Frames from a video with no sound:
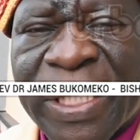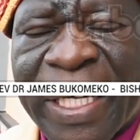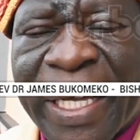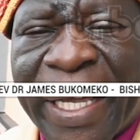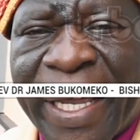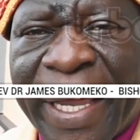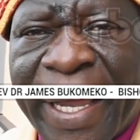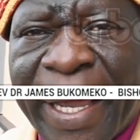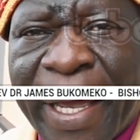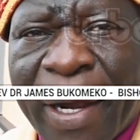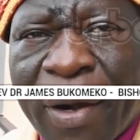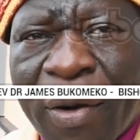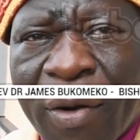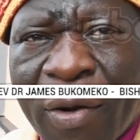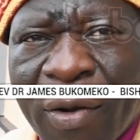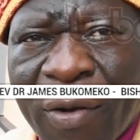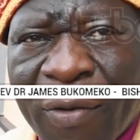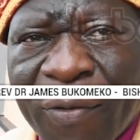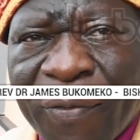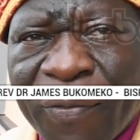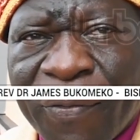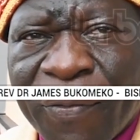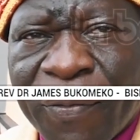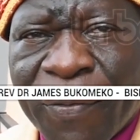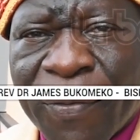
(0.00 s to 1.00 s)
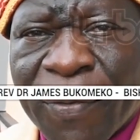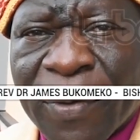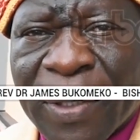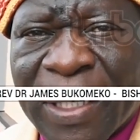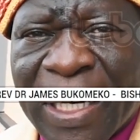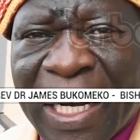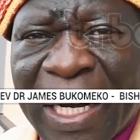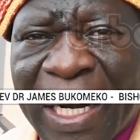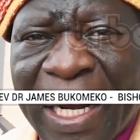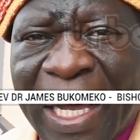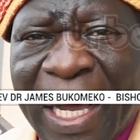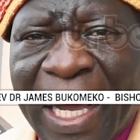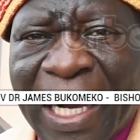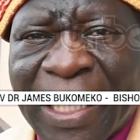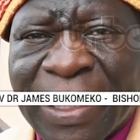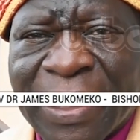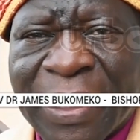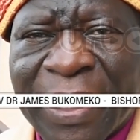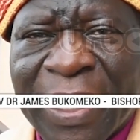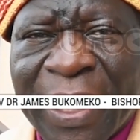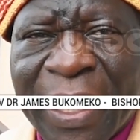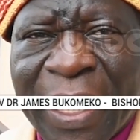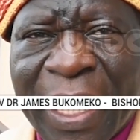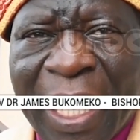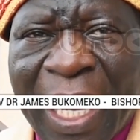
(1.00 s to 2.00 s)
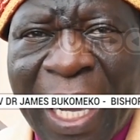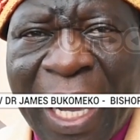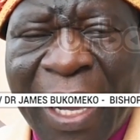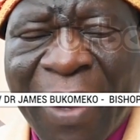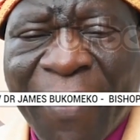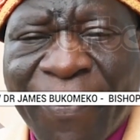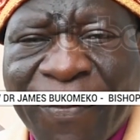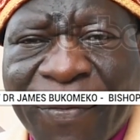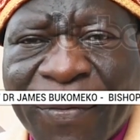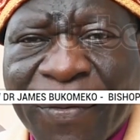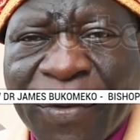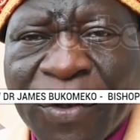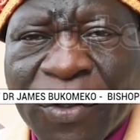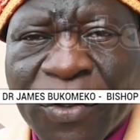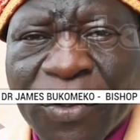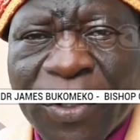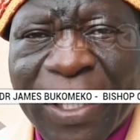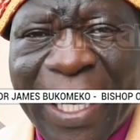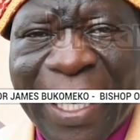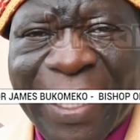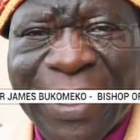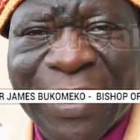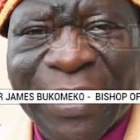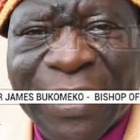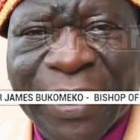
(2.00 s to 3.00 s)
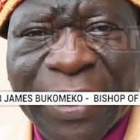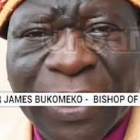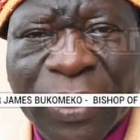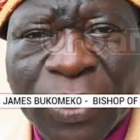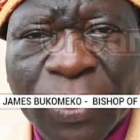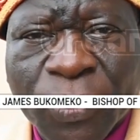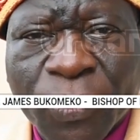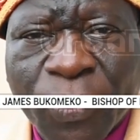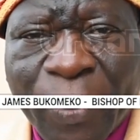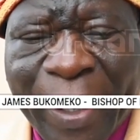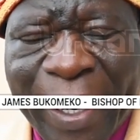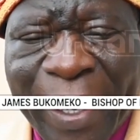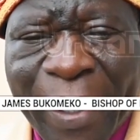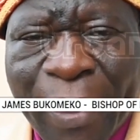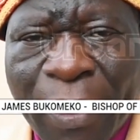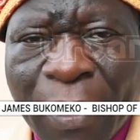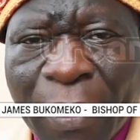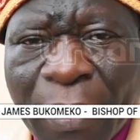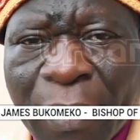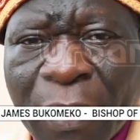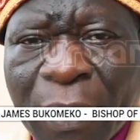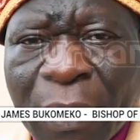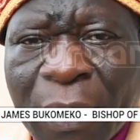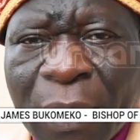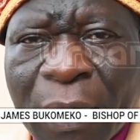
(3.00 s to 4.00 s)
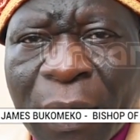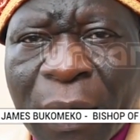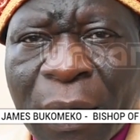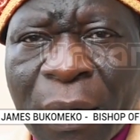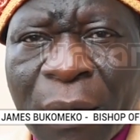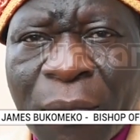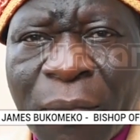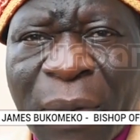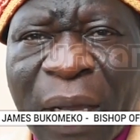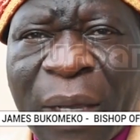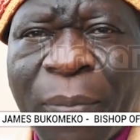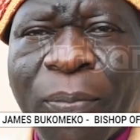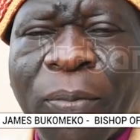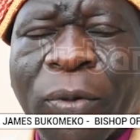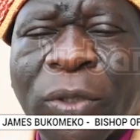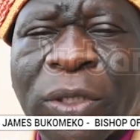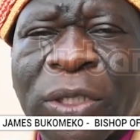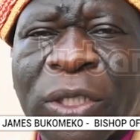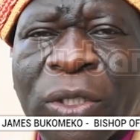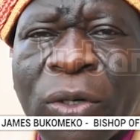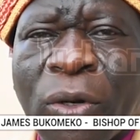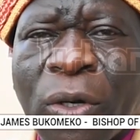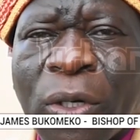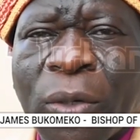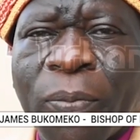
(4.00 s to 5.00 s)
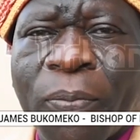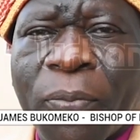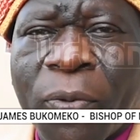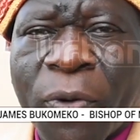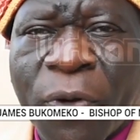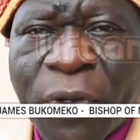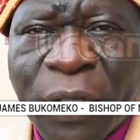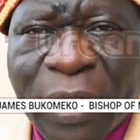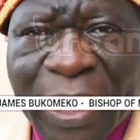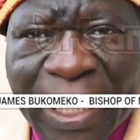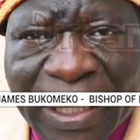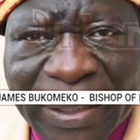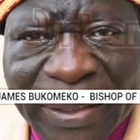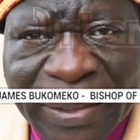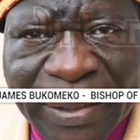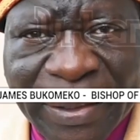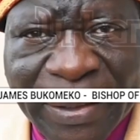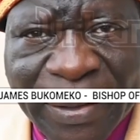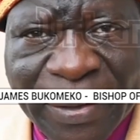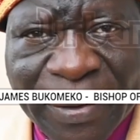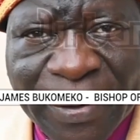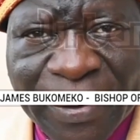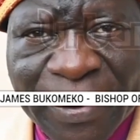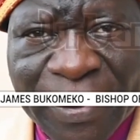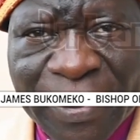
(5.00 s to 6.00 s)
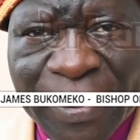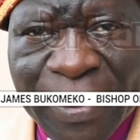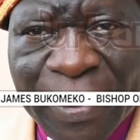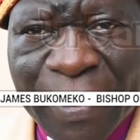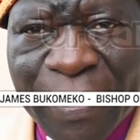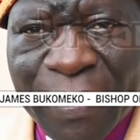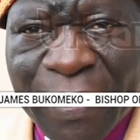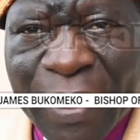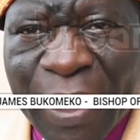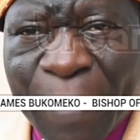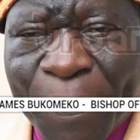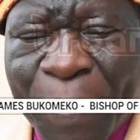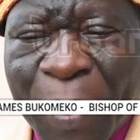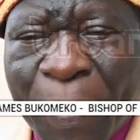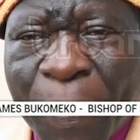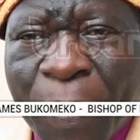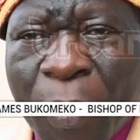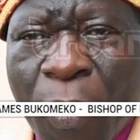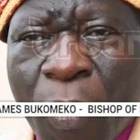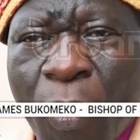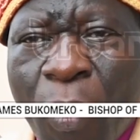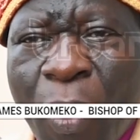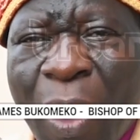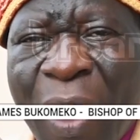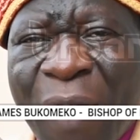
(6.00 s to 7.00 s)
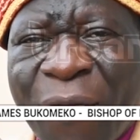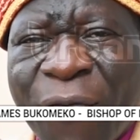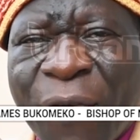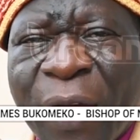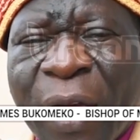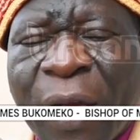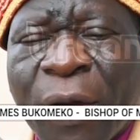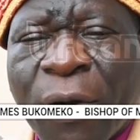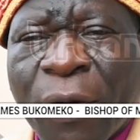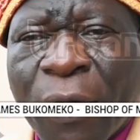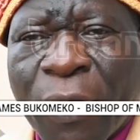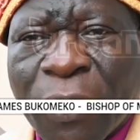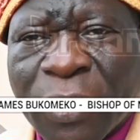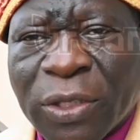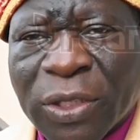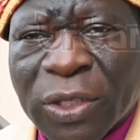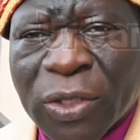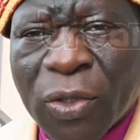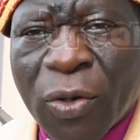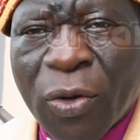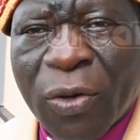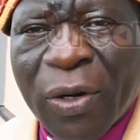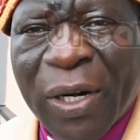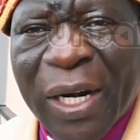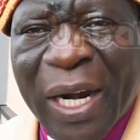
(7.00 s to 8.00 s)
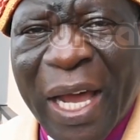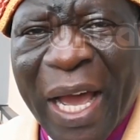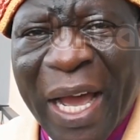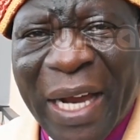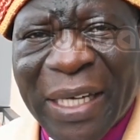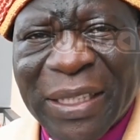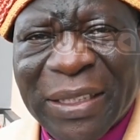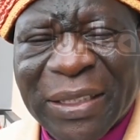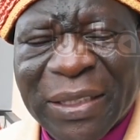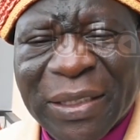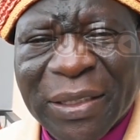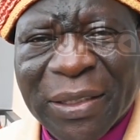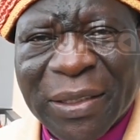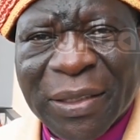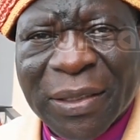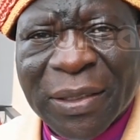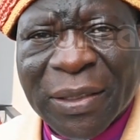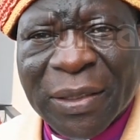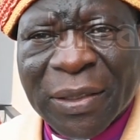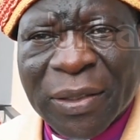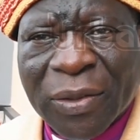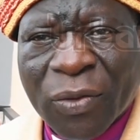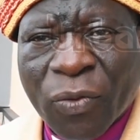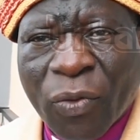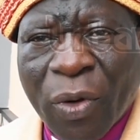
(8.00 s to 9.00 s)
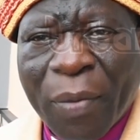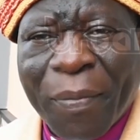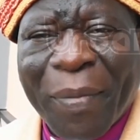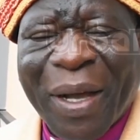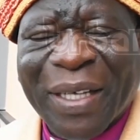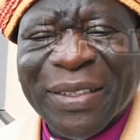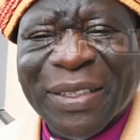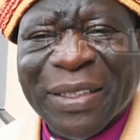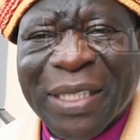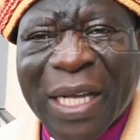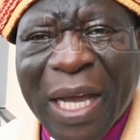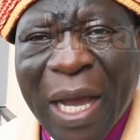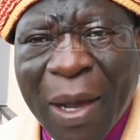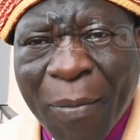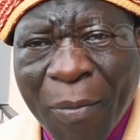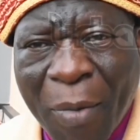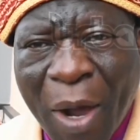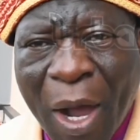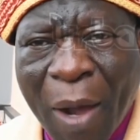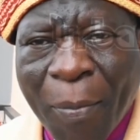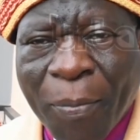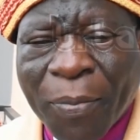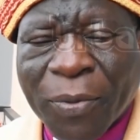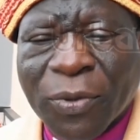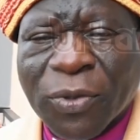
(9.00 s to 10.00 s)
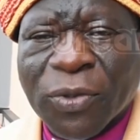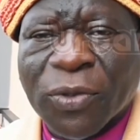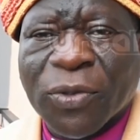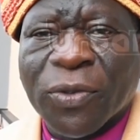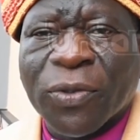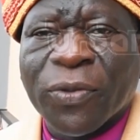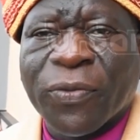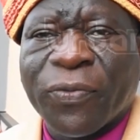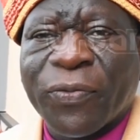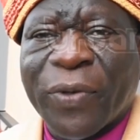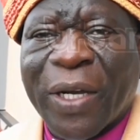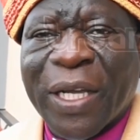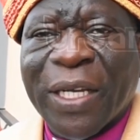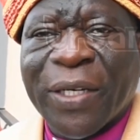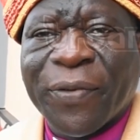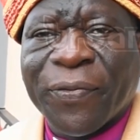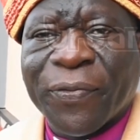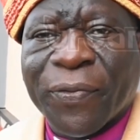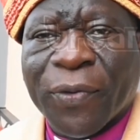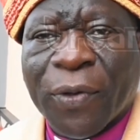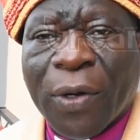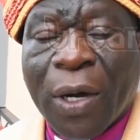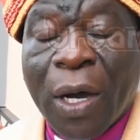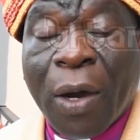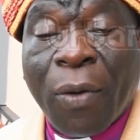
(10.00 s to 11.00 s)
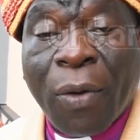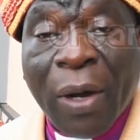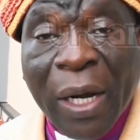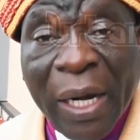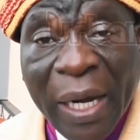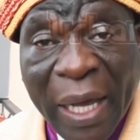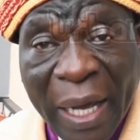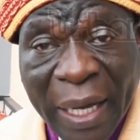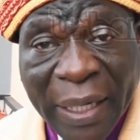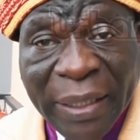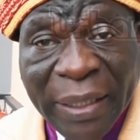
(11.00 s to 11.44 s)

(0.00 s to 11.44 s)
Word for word: take care of the land they have, utilize it well by putting on projects. There are people who have encroached on land. We must come up to fight for our